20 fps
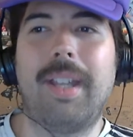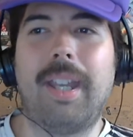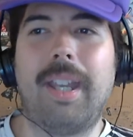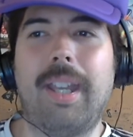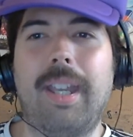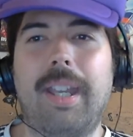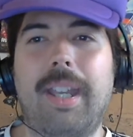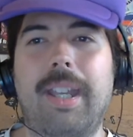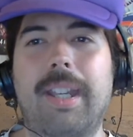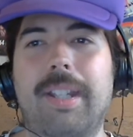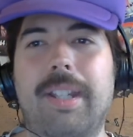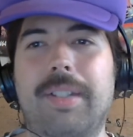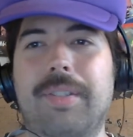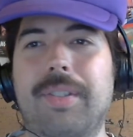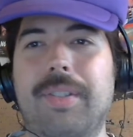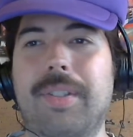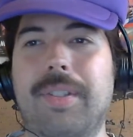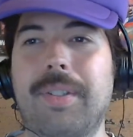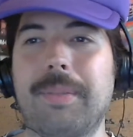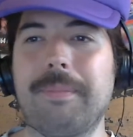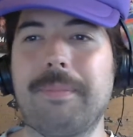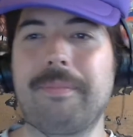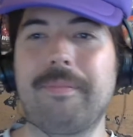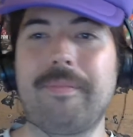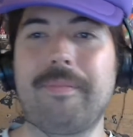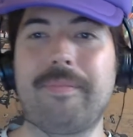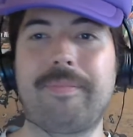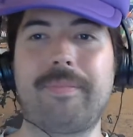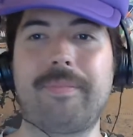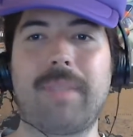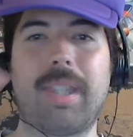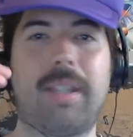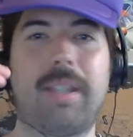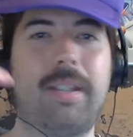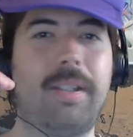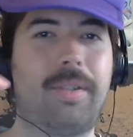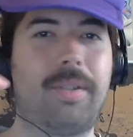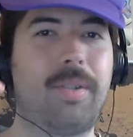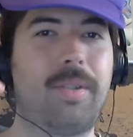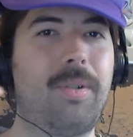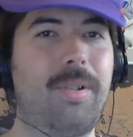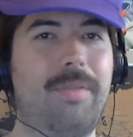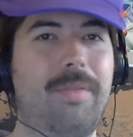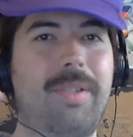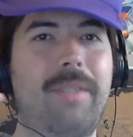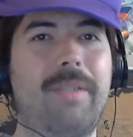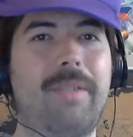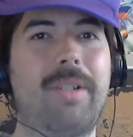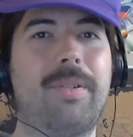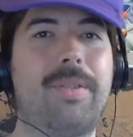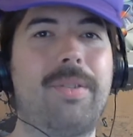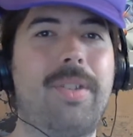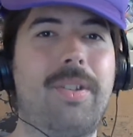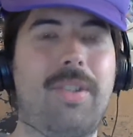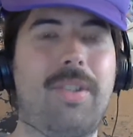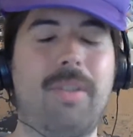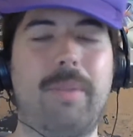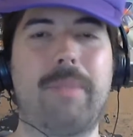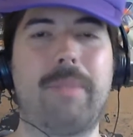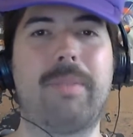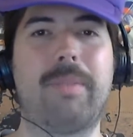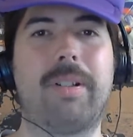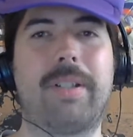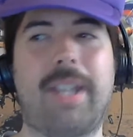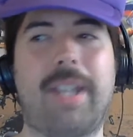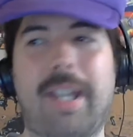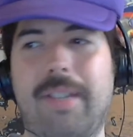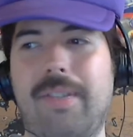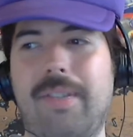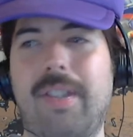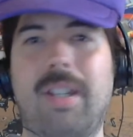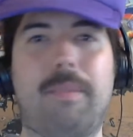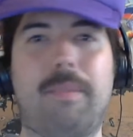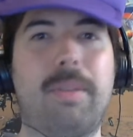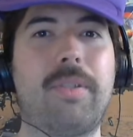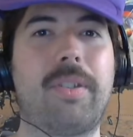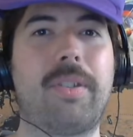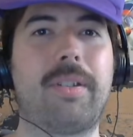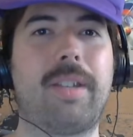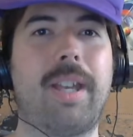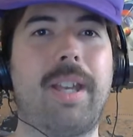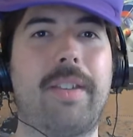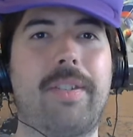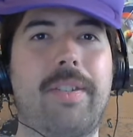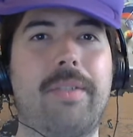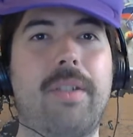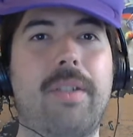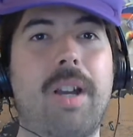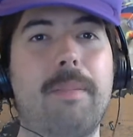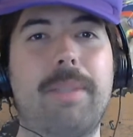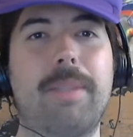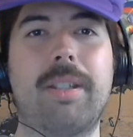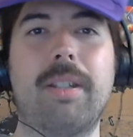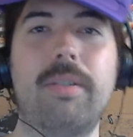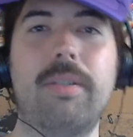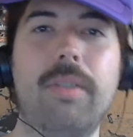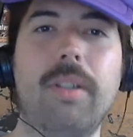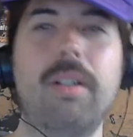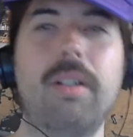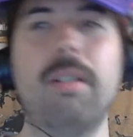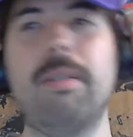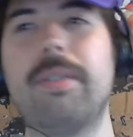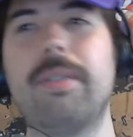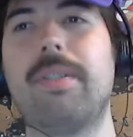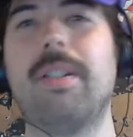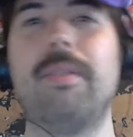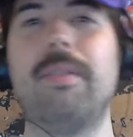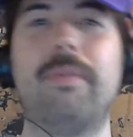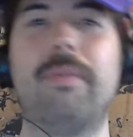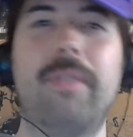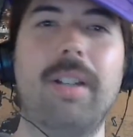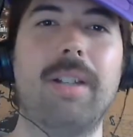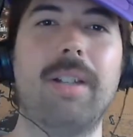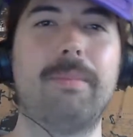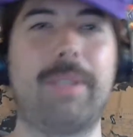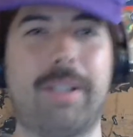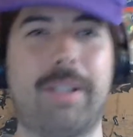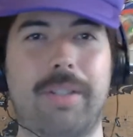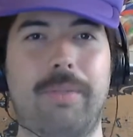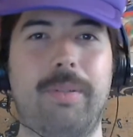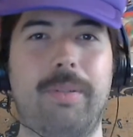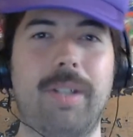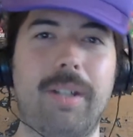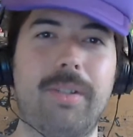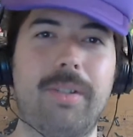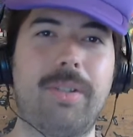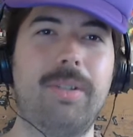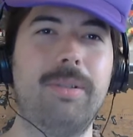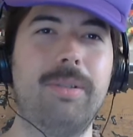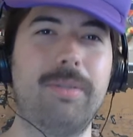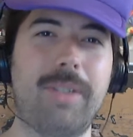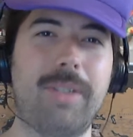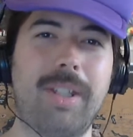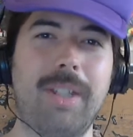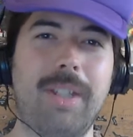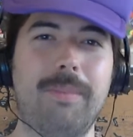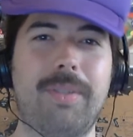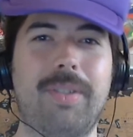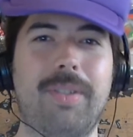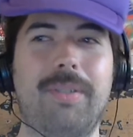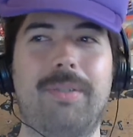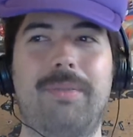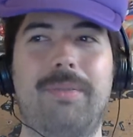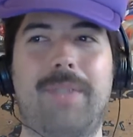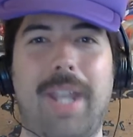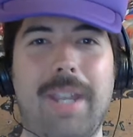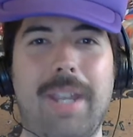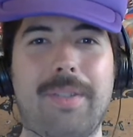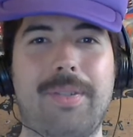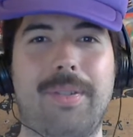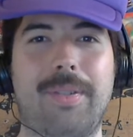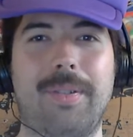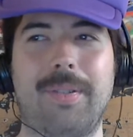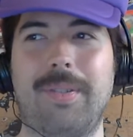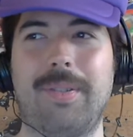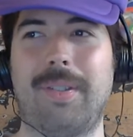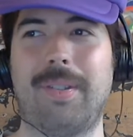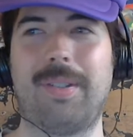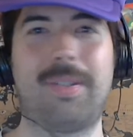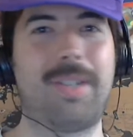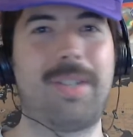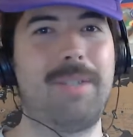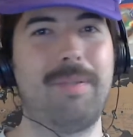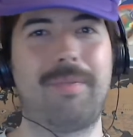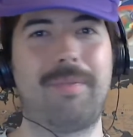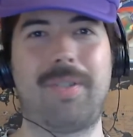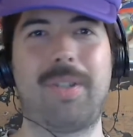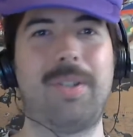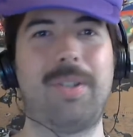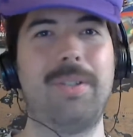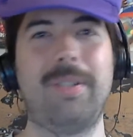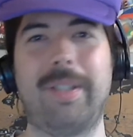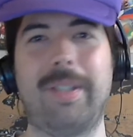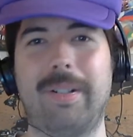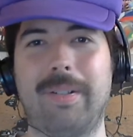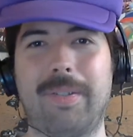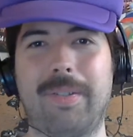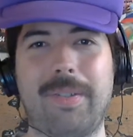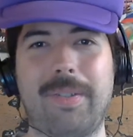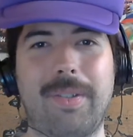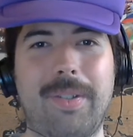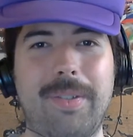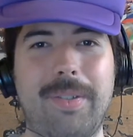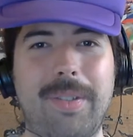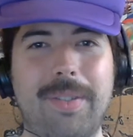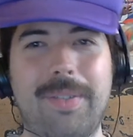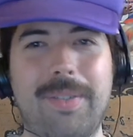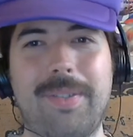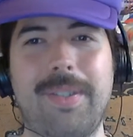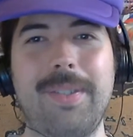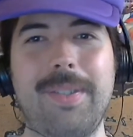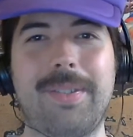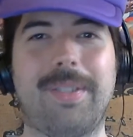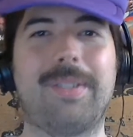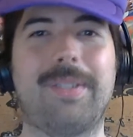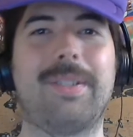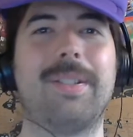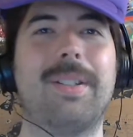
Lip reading: And yeah, so hopefully we don't see too many more dancing and music tasks, and not because, oh, it's unfair because we got 2 teams of dancers and a team of cheerleaders on this season.